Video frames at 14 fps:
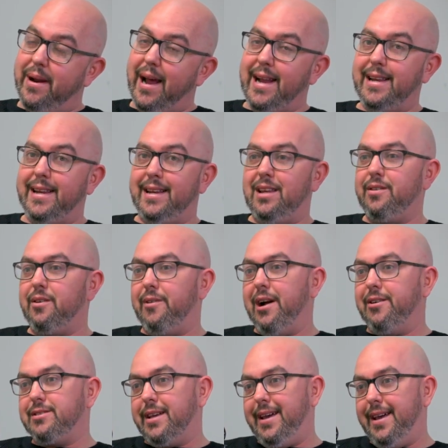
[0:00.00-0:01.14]
But I didn't either when I
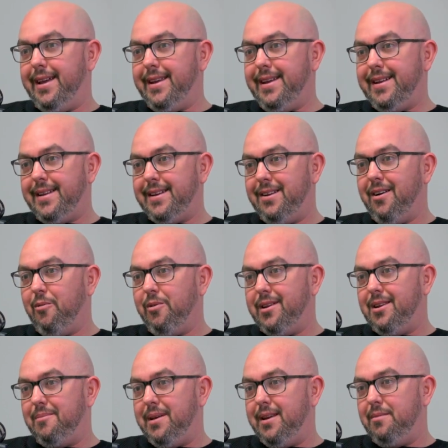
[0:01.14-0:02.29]
was a kid. I wanted
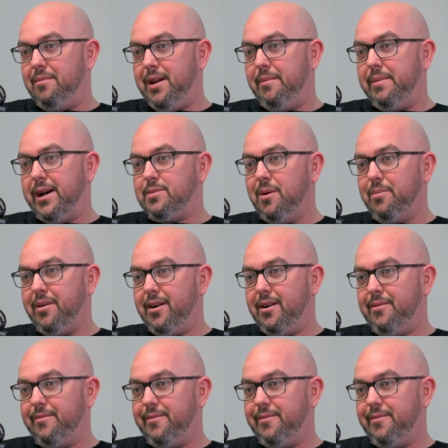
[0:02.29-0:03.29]
to be an NBA basketball player.